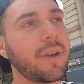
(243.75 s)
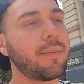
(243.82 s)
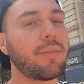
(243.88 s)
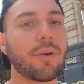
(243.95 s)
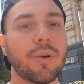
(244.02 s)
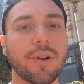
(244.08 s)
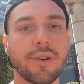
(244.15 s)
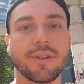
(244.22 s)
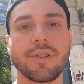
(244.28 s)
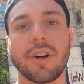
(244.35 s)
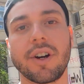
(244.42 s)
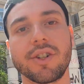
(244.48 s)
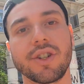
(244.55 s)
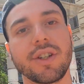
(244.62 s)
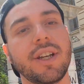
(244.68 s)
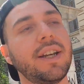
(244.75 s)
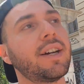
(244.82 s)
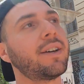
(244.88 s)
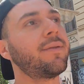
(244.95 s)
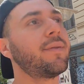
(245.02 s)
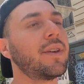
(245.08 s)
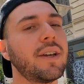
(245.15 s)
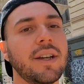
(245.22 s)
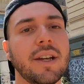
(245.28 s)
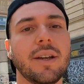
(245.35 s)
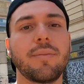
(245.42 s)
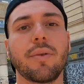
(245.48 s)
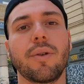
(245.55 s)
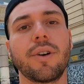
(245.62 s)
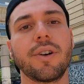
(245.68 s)
It borders Argentina,
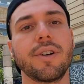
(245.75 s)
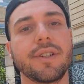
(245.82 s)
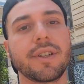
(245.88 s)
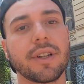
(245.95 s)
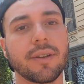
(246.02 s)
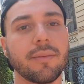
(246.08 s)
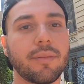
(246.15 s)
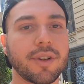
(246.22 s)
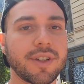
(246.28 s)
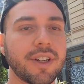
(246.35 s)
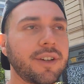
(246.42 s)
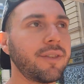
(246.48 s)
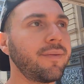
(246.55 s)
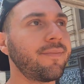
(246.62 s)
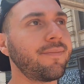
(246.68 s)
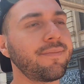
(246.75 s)
it borders Brazil,